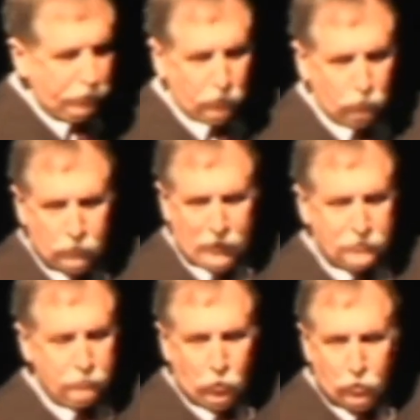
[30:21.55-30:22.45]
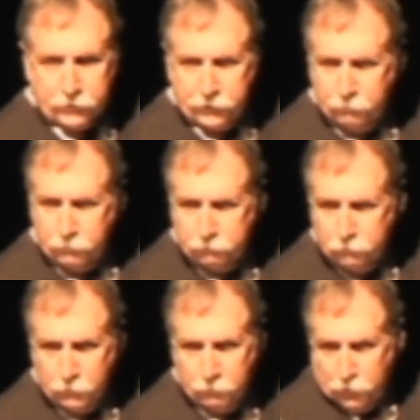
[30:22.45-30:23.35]
lots of parking,
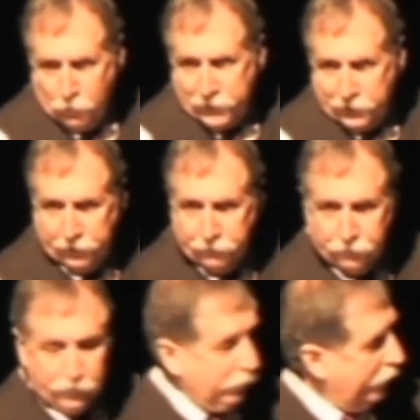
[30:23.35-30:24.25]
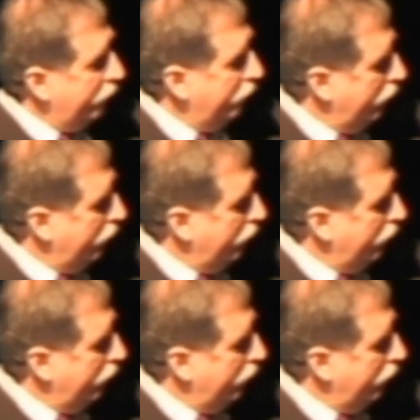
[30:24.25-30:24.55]
but nobody lives near it.